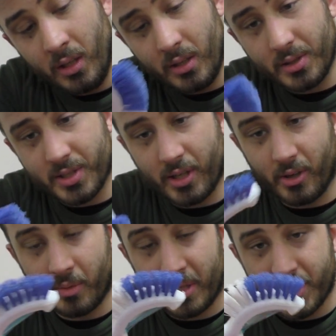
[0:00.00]
And so
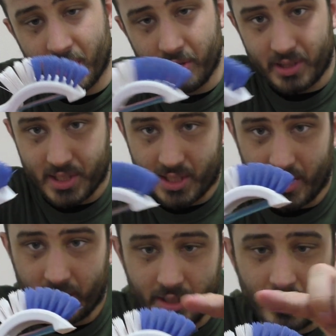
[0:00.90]
I'm going to start with this
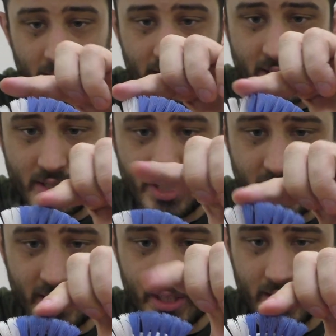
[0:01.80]
guy here, and this is just
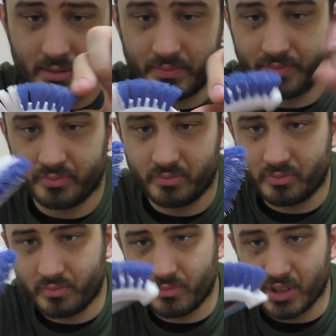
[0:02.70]
like a
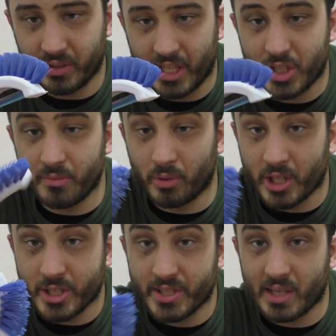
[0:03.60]
kitchen
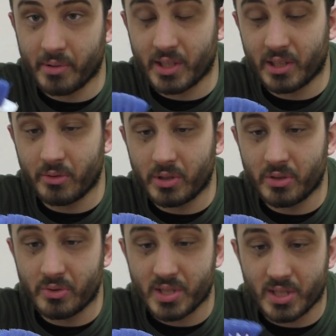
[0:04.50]
brush, the type of thing you would
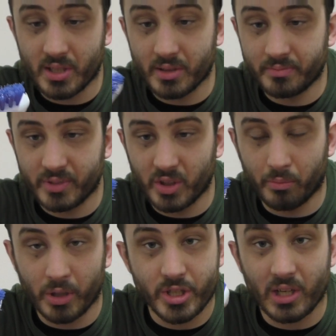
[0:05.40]
use to
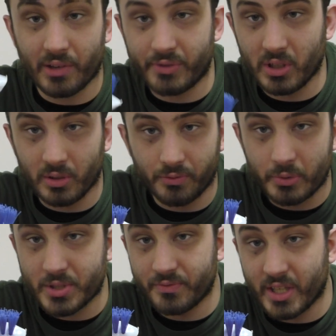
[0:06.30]
brush off your
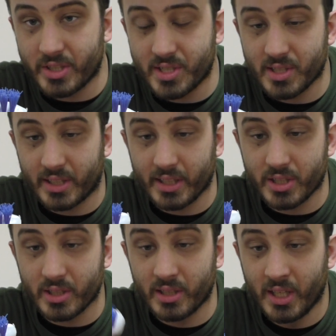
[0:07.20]
fruits and veggies in the kitchen.